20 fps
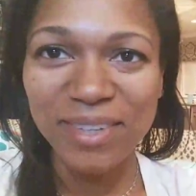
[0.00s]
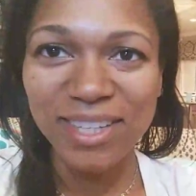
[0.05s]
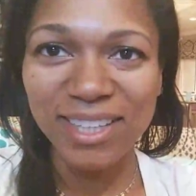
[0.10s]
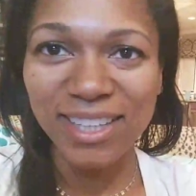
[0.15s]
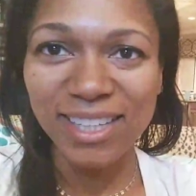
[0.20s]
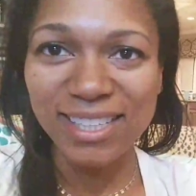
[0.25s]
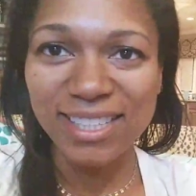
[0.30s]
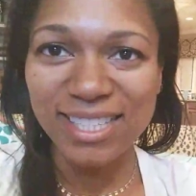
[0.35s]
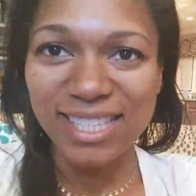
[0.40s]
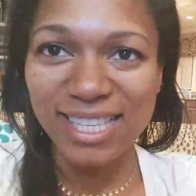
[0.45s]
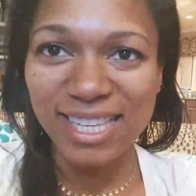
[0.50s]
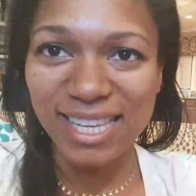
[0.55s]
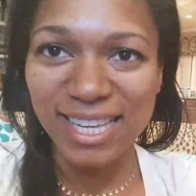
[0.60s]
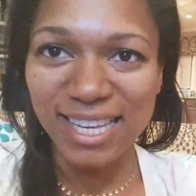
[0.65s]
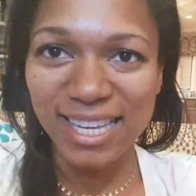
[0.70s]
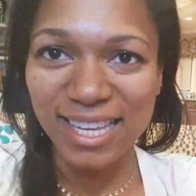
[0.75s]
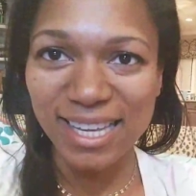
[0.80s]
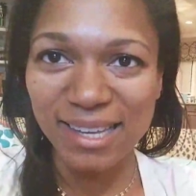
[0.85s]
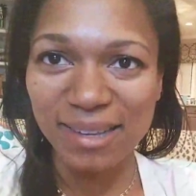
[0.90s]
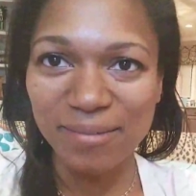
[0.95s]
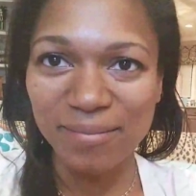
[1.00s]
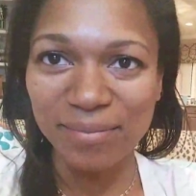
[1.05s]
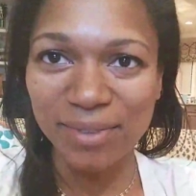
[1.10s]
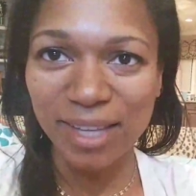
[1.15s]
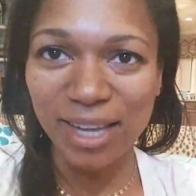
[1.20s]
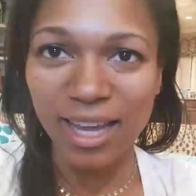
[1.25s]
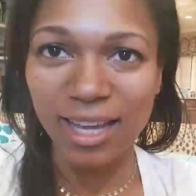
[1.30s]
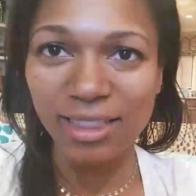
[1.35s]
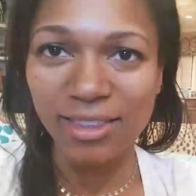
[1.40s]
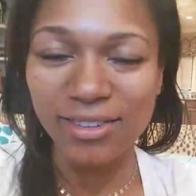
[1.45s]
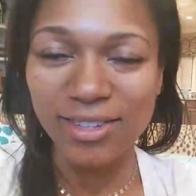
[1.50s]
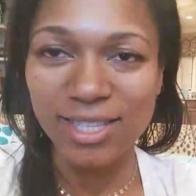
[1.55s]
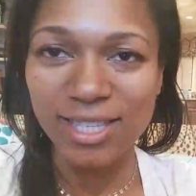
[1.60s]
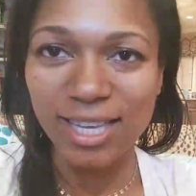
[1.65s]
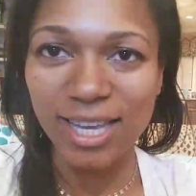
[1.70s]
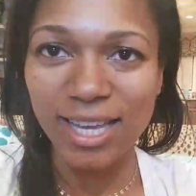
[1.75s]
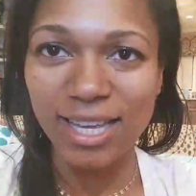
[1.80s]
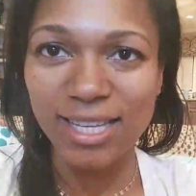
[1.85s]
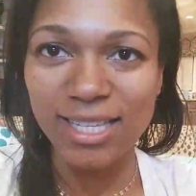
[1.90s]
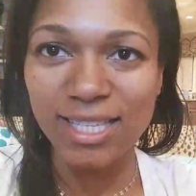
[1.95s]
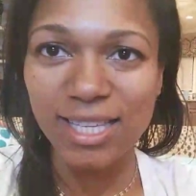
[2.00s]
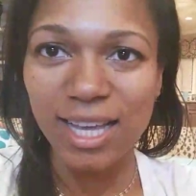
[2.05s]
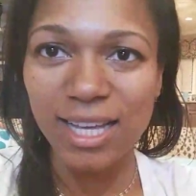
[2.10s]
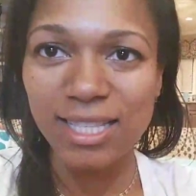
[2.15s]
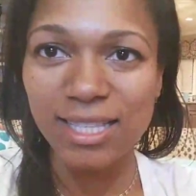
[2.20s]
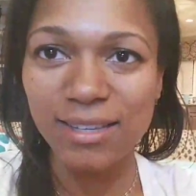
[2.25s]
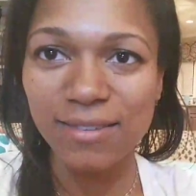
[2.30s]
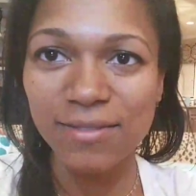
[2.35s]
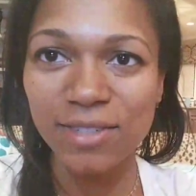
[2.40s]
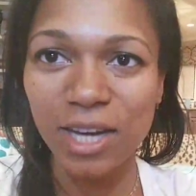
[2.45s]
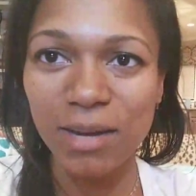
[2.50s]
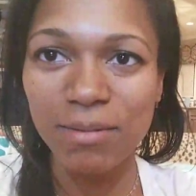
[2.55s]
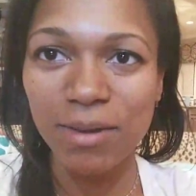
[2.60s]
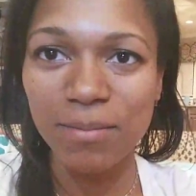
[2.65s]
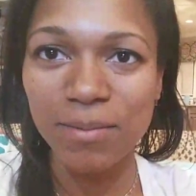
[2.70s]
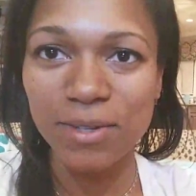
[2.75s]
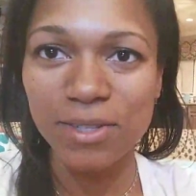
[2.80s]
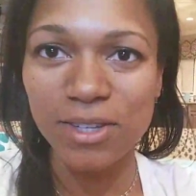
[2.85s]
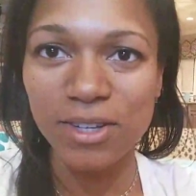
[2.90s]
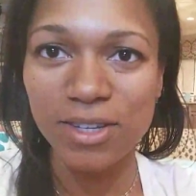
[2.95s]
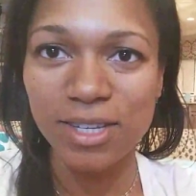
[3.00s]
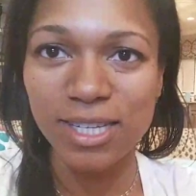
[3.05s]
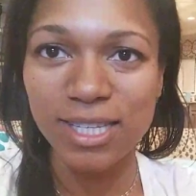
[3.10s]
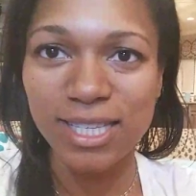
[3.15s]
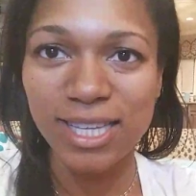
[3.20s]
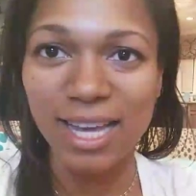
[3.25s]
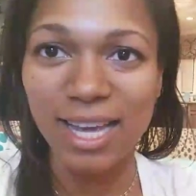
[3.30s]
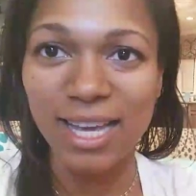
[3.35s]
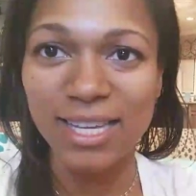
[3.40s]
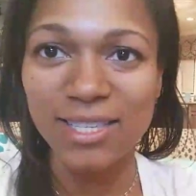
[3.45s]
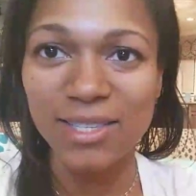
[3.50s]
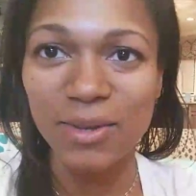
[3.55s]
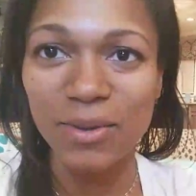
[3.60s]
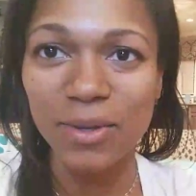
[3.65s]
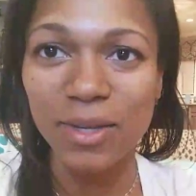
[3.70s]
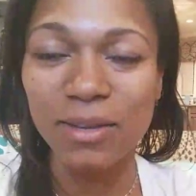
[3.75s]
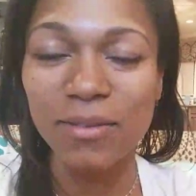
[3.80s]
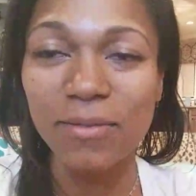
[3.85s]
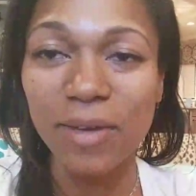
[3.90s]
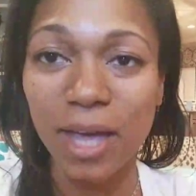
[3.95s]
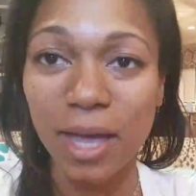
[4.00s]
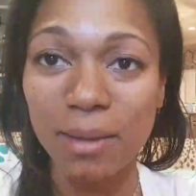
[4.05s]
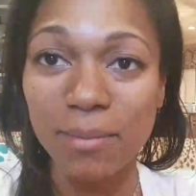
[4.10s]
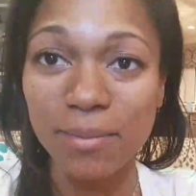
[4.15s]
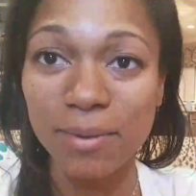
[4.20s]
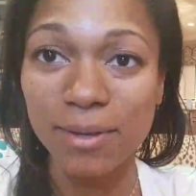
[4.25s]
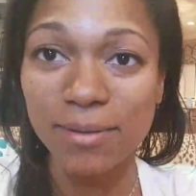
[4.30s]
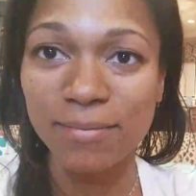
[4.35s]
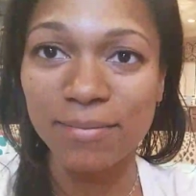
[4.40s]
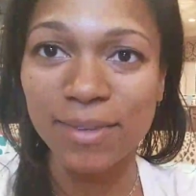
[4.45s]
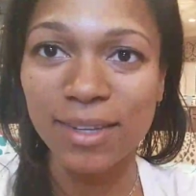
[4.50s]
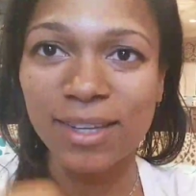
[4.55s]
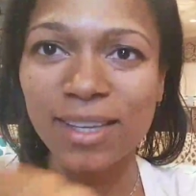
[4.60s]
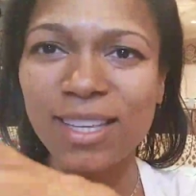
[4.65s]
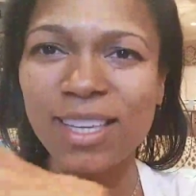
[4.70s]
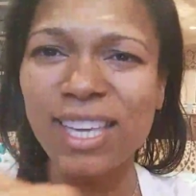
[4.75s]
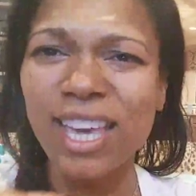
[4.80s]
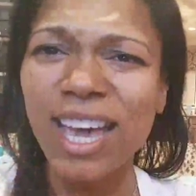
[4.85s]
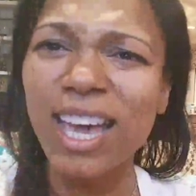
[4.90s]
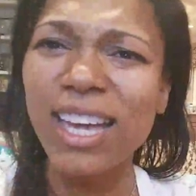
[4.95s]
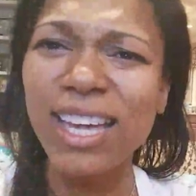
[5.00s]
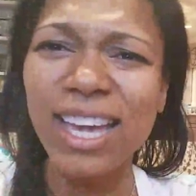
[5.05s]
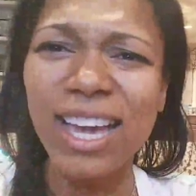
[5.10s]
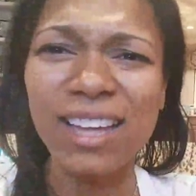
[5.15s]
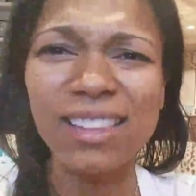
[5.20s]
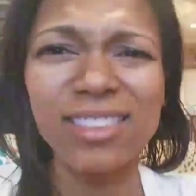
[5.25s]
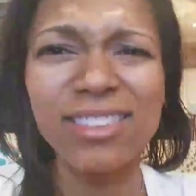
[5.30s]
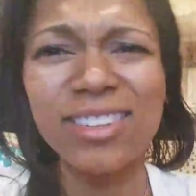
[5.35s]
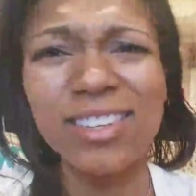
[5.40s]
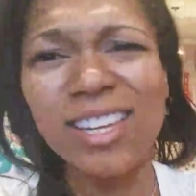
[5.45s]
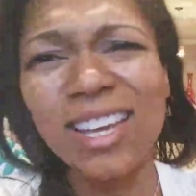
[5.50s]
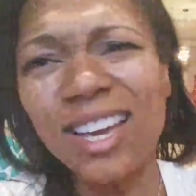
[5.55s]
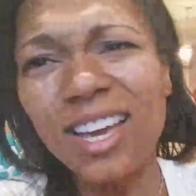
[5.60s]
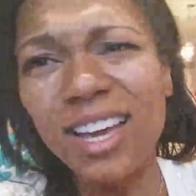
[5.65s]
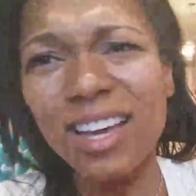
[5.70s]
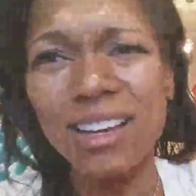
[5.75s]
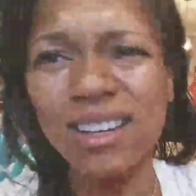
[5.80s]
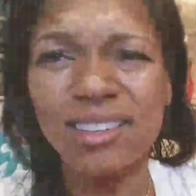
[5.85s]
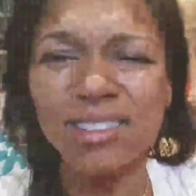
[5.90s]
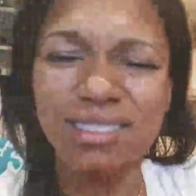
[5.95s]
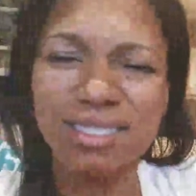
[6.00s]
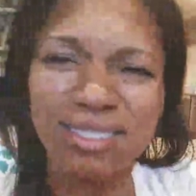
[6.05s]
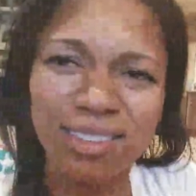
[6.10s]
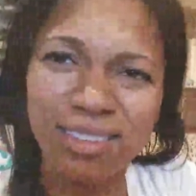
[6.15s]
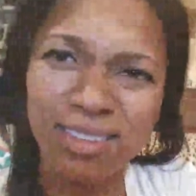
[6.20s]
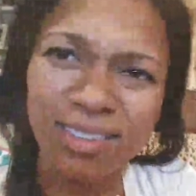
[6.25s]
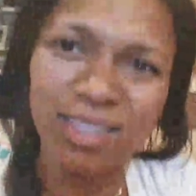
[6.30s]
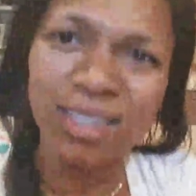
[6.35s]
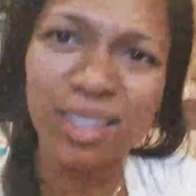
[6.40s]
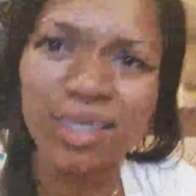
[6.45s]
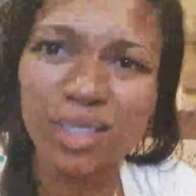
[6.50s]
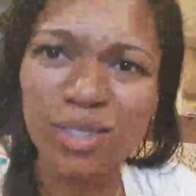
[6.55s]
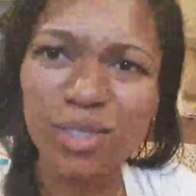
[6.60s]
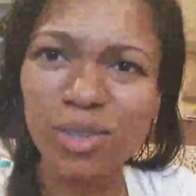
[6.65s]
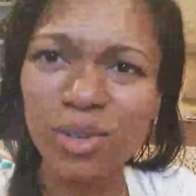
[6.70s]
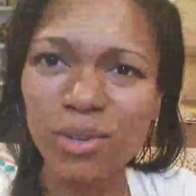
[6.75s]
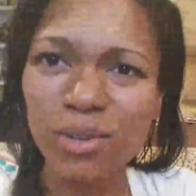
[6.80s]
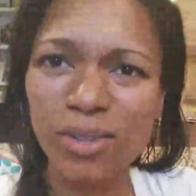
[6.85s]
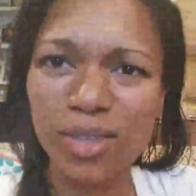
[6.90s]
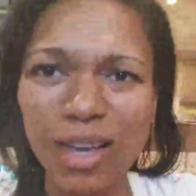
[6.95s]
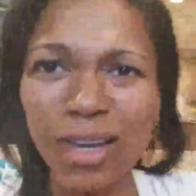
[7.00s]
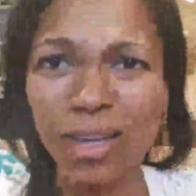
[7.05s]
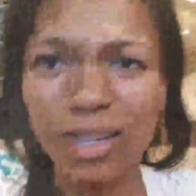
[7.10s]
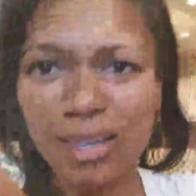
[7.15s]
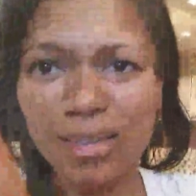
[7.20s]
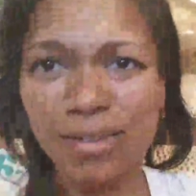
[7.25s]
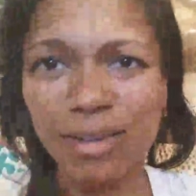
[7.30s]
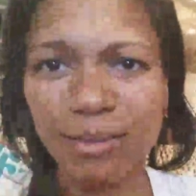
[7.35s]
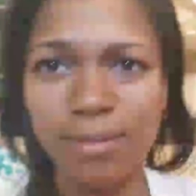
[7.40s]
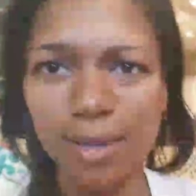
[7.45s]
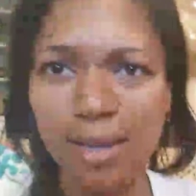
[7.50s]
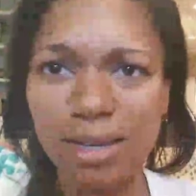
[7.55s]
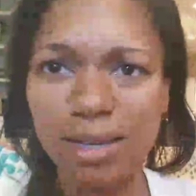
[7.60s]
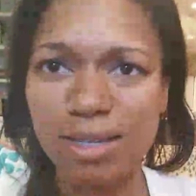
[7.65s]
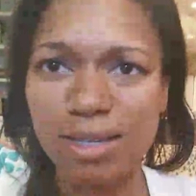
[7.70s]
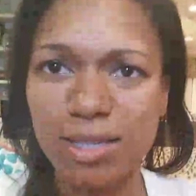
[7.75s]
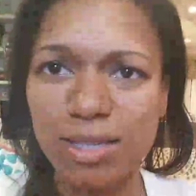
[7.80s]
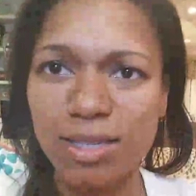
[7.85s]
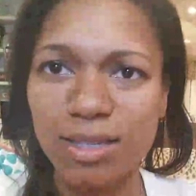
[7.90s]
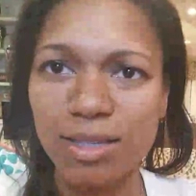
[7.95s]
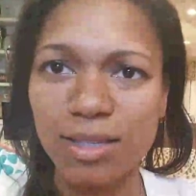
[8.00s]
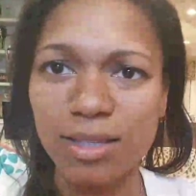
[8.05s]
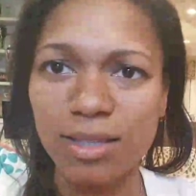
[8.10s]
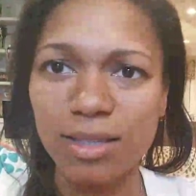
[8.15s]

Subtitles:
Let's see. Catherine says, lots of job opportunities, guys. Don't give up. Yeah, Catherine, yeah. Do not give up, guys.